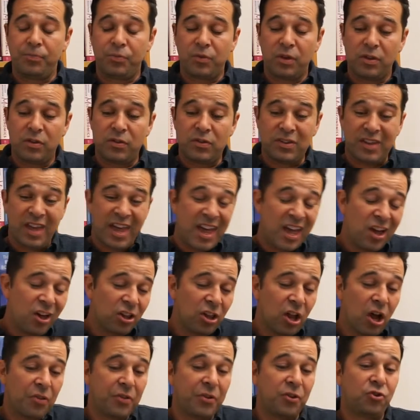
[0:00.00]
staying
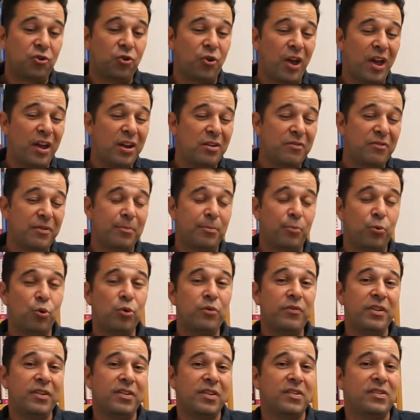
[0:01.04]
along the trend of
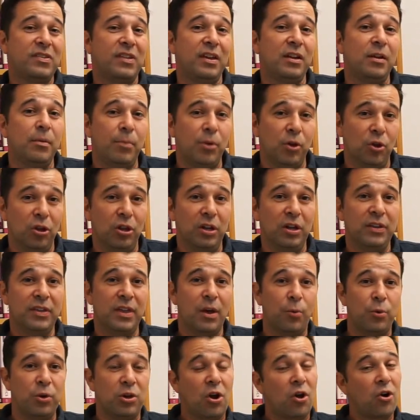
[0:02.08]
improving sustainability that
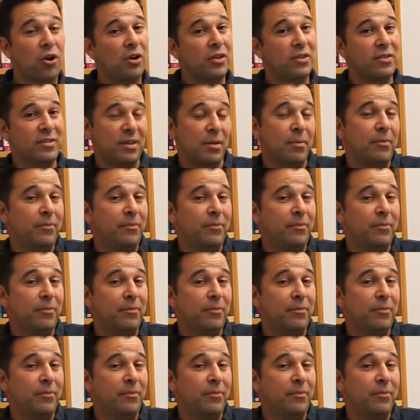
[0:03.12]
we are on some